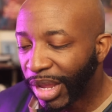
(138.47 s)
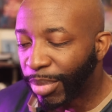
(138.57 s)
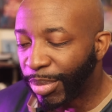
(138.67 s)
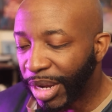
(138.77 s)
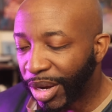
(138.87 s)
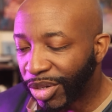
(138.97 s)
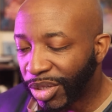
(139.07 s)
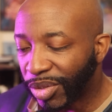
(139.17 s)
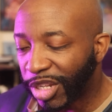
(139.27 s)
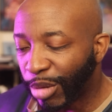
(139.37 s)
but many are
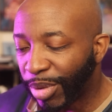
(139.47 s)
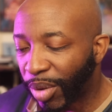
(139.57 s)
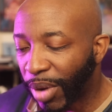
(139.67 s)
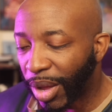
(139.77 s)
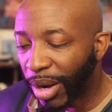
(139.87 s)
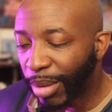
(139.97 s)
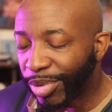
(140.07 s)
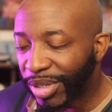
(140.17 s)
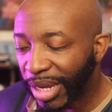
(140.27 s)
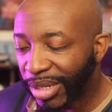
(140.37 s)
still sleeping around
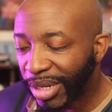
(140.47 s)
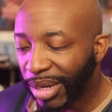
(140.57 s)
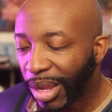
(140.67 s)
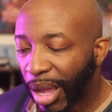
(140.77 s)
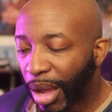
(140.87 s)
unprotected.